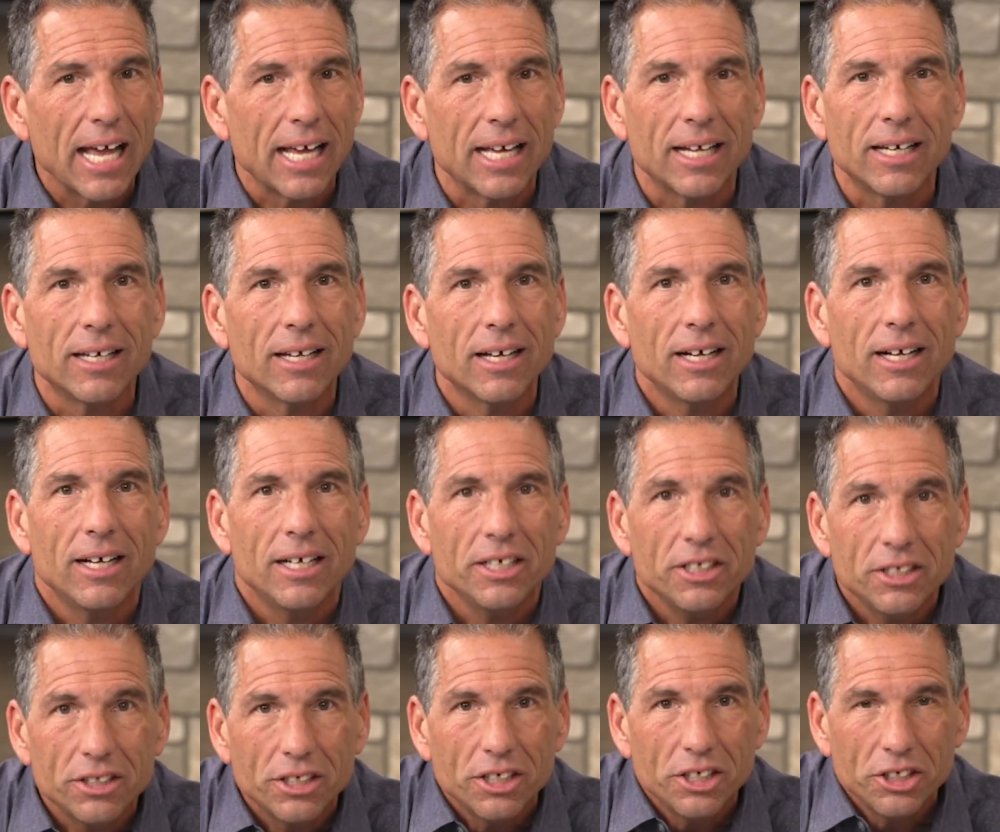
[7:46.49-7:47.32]
And
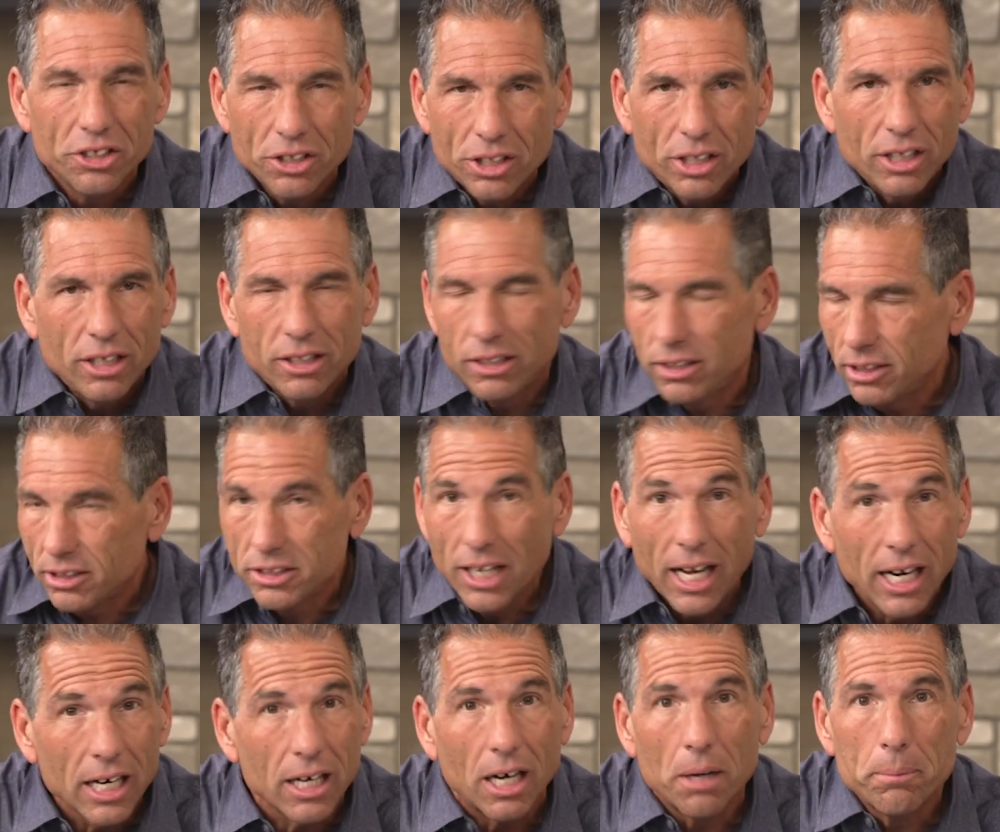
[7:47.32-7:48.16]
it's
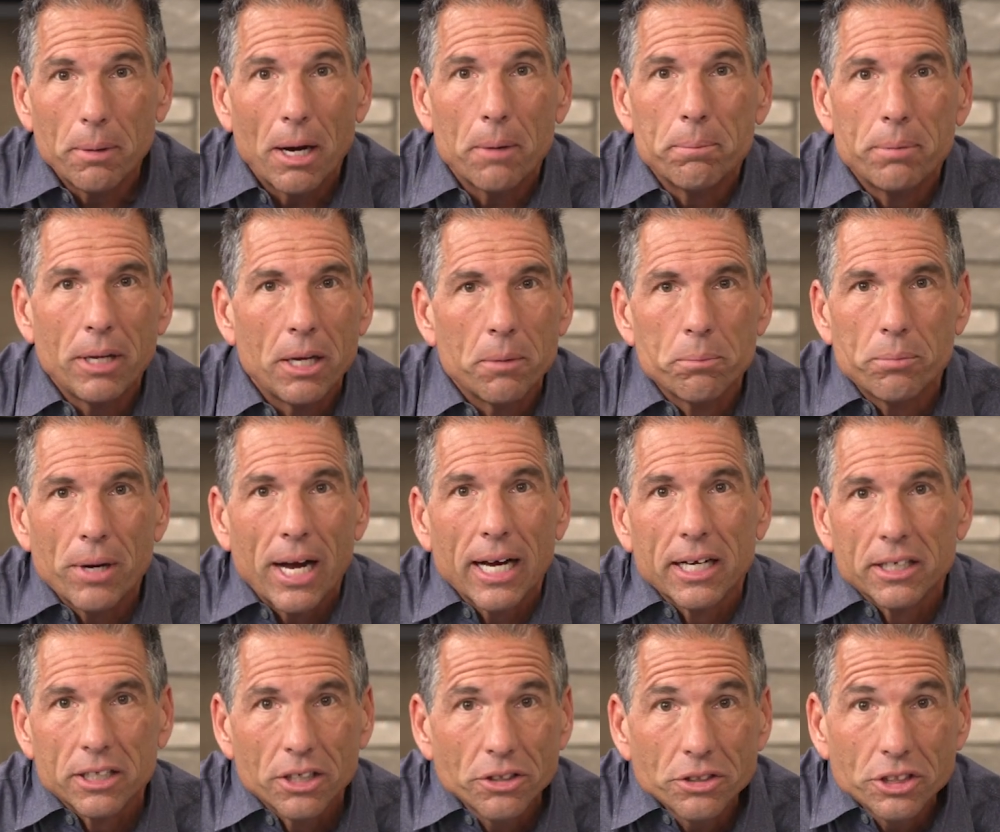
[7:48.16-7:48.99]
not all about being
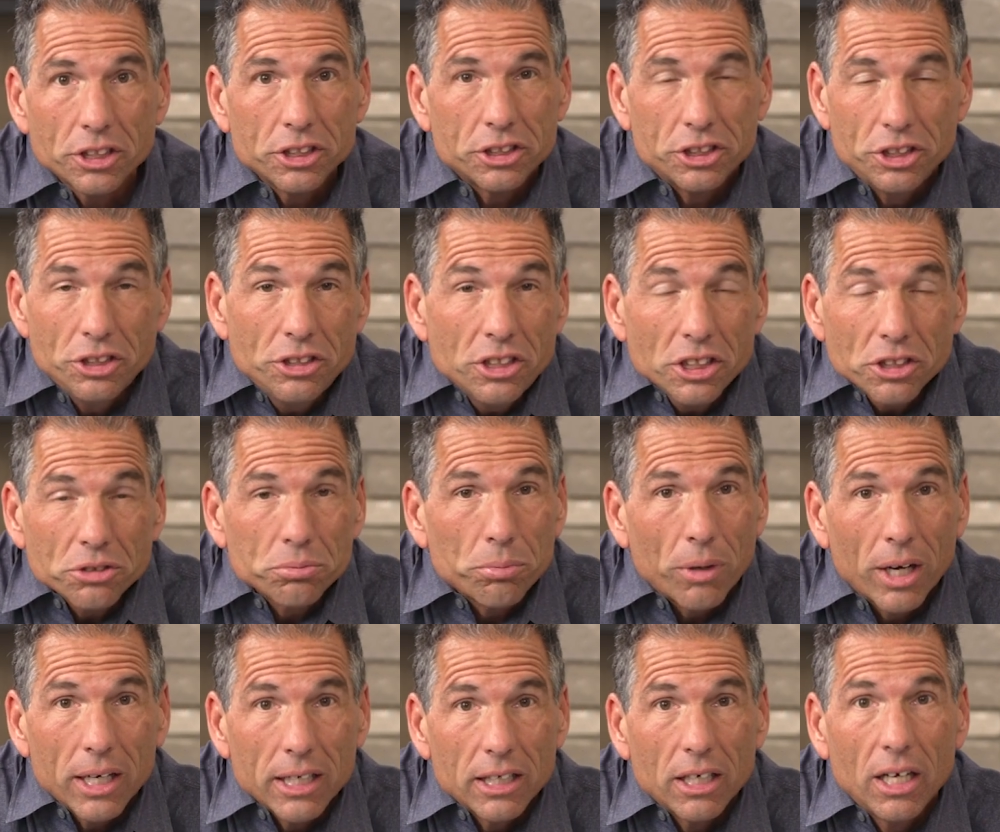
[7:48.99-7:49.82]
braggadocious. You just
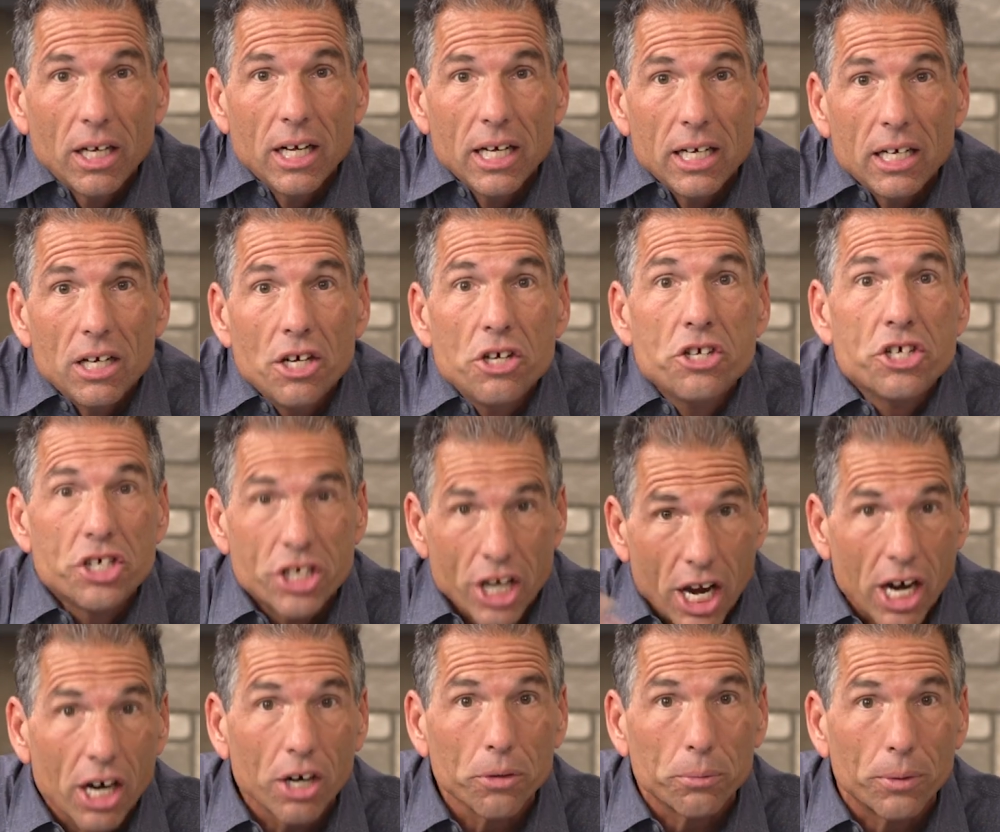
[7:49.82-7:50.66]
want to
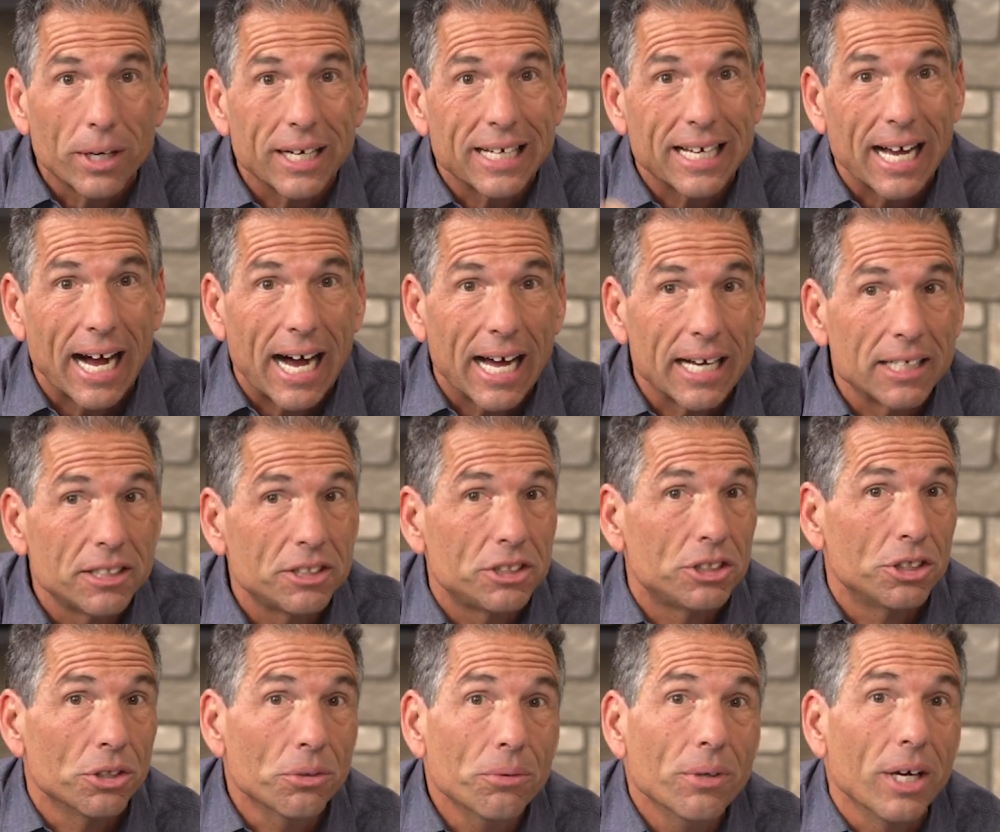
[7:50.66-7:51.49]
share what God is
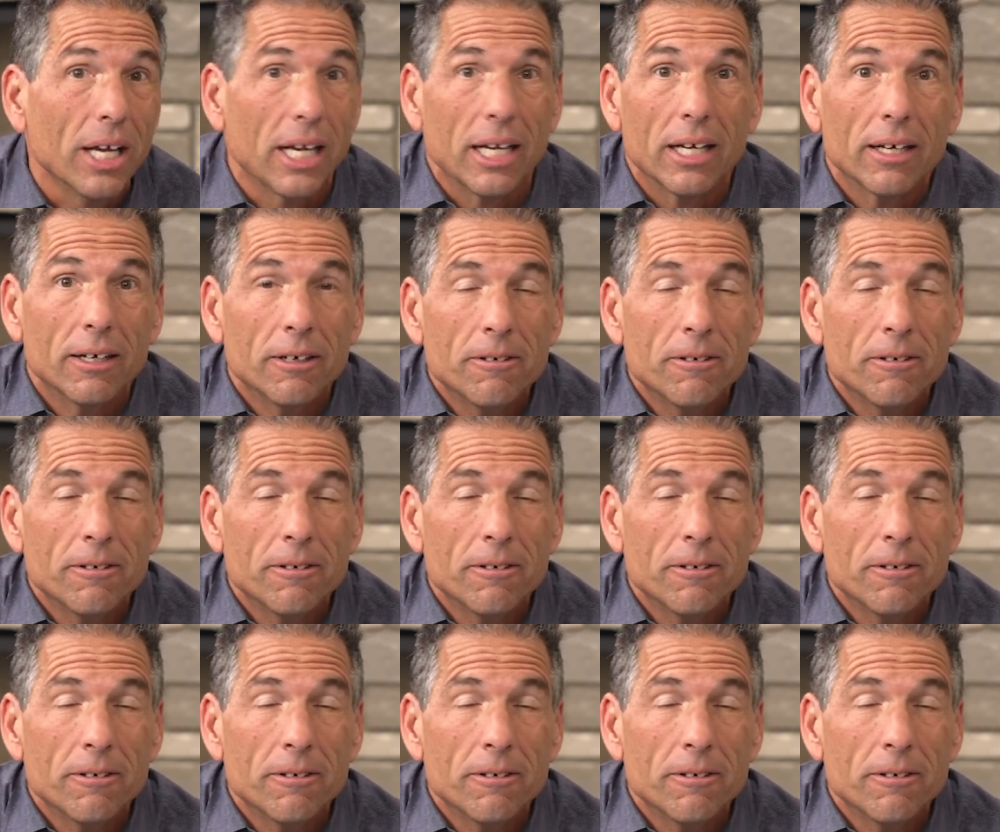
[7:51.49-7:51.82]
doing.